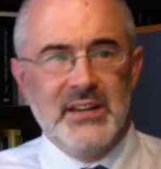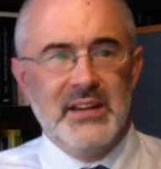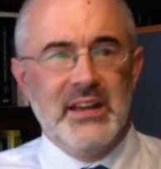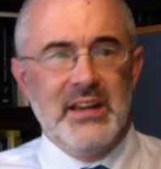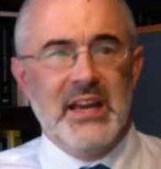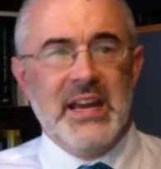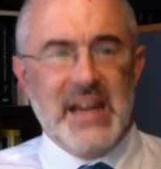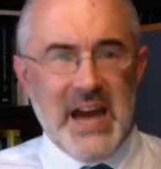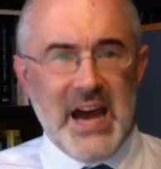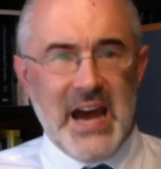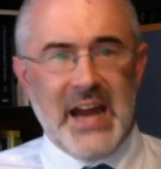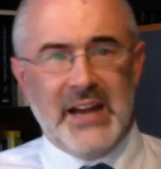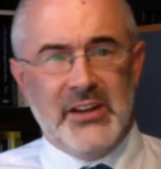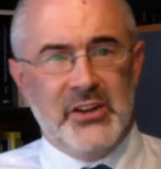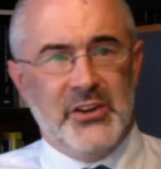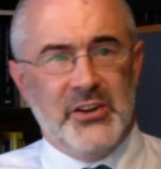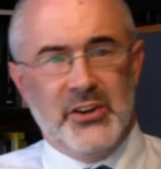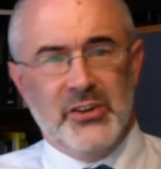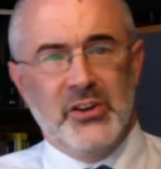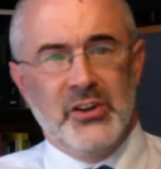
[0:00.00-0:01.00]
He
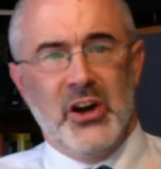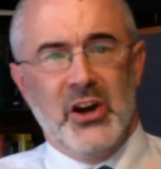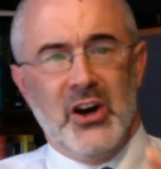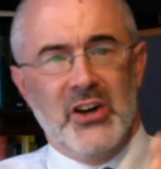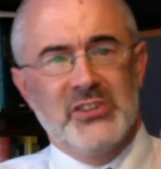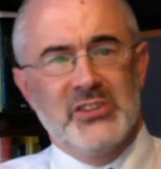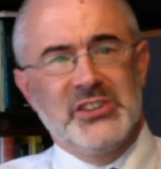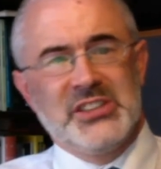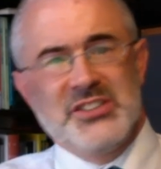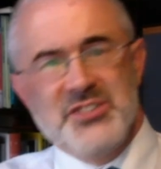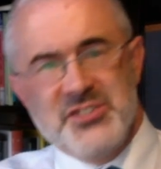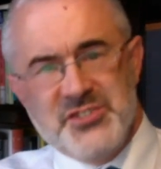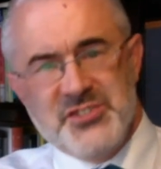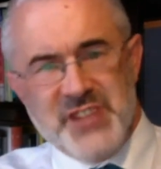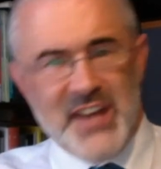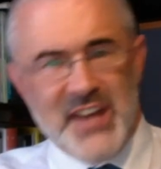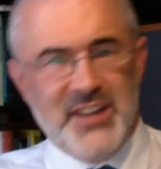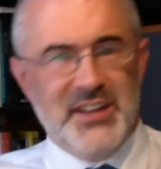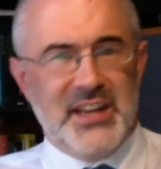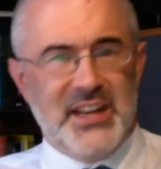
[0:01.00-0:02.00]
acted on God's
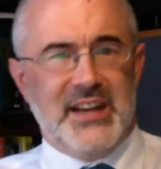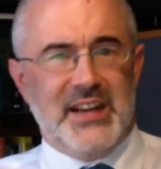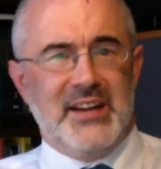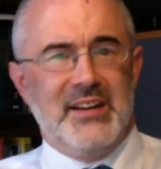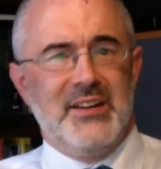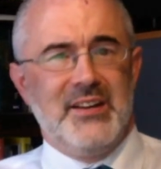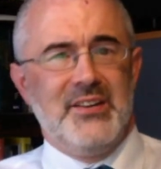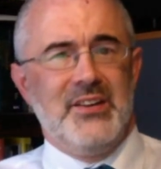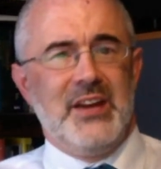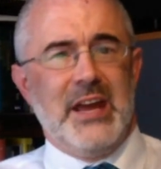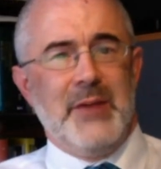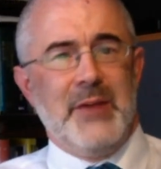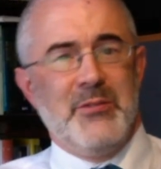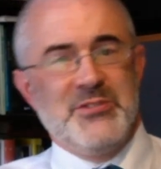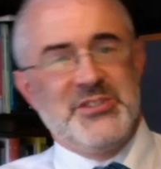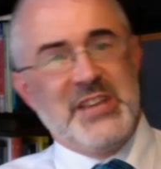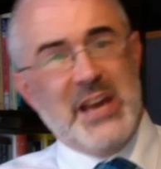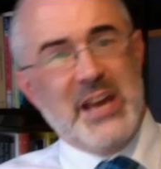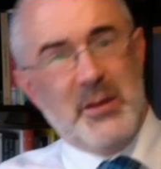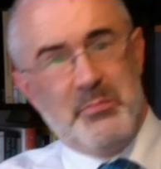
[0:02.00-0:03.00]
sending. He was
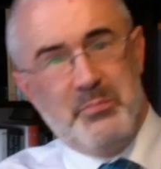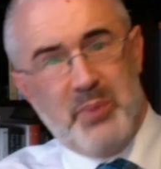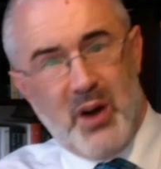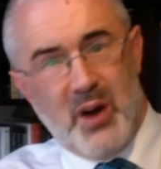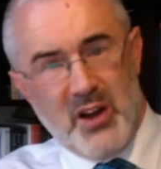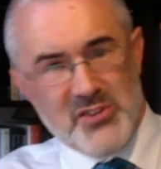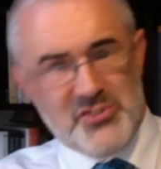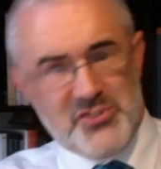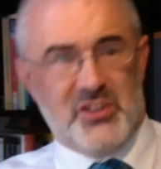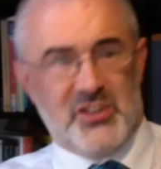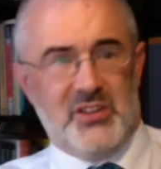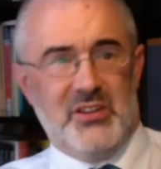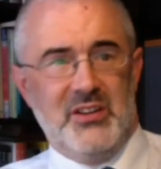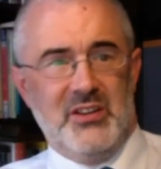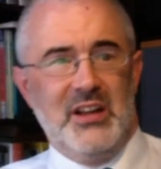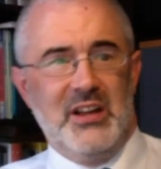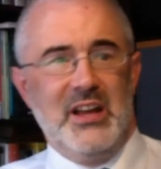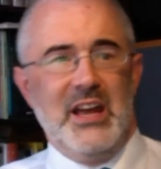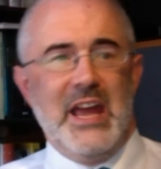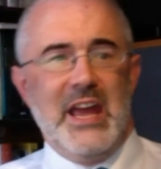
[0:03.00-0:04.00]
the apostle.
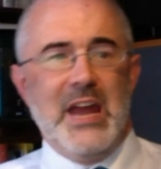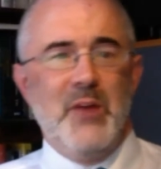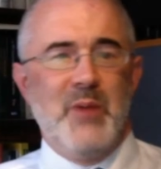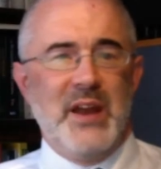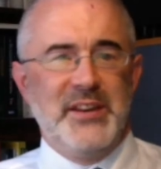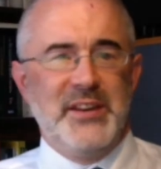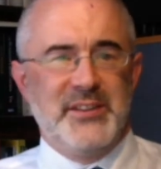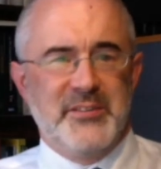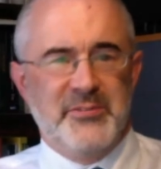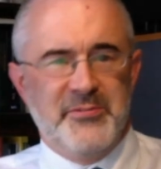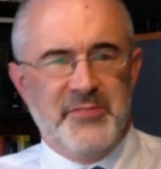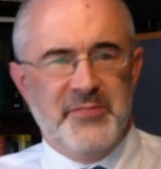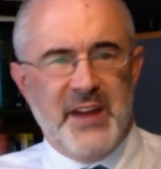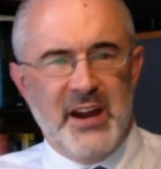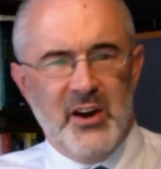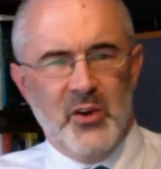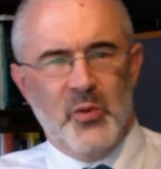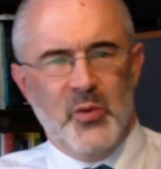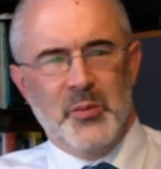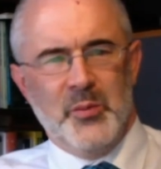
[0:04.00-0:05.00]
He went to
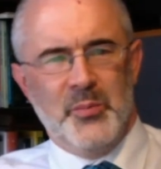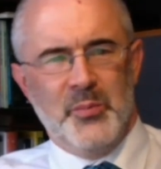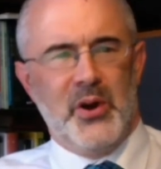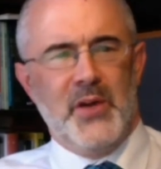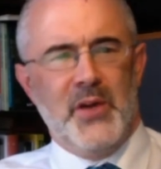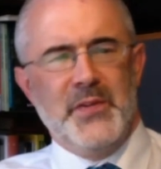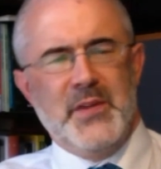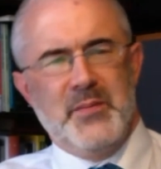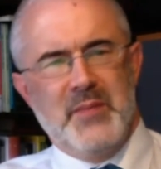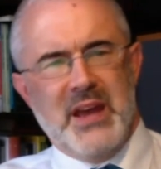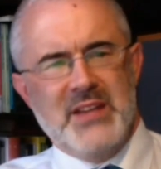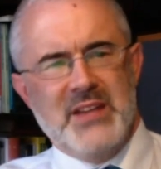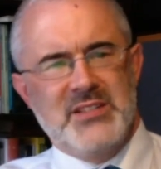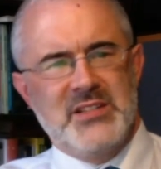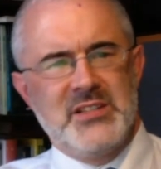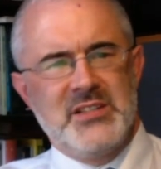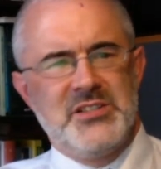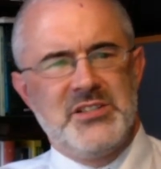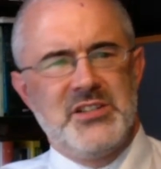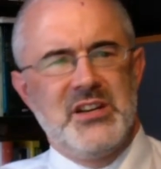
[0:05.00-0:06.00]
Pharaoh and brought the
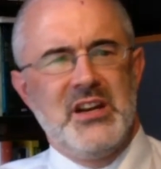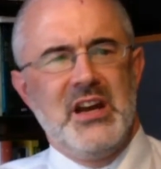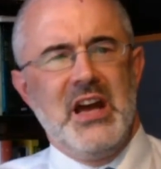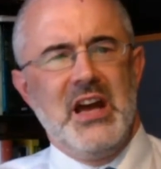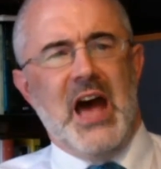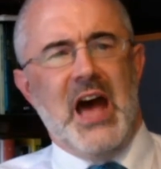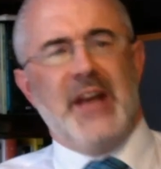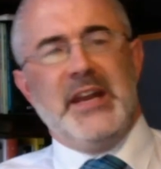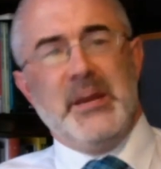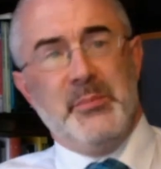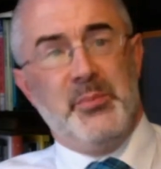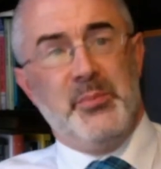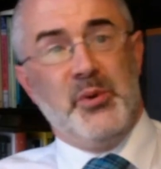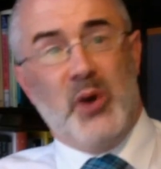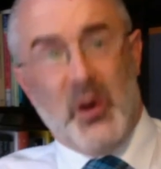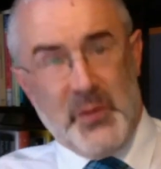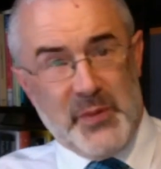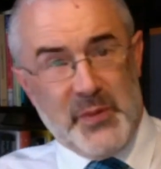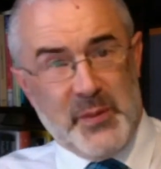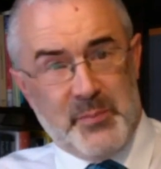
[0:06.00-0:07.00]
message, and he
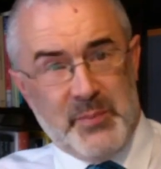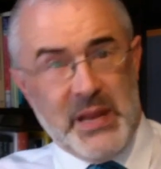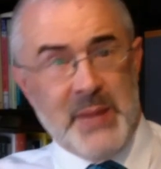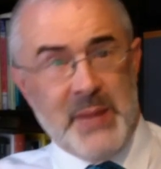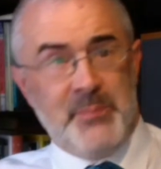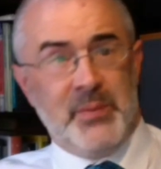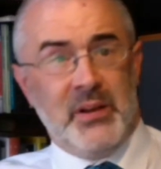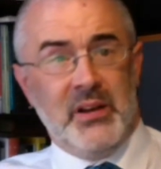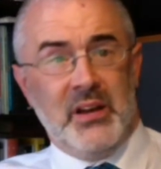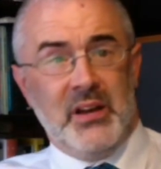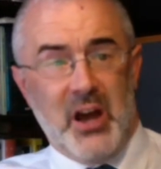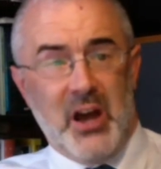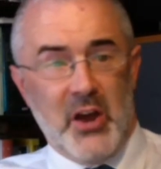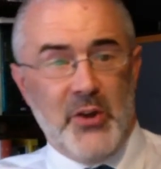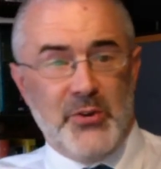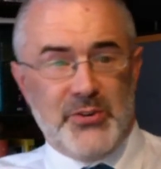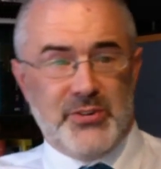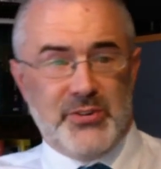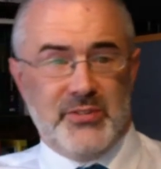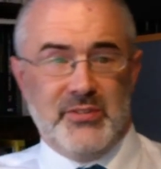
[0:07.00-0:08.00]
brought the people
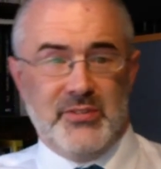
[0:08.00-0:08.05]
out.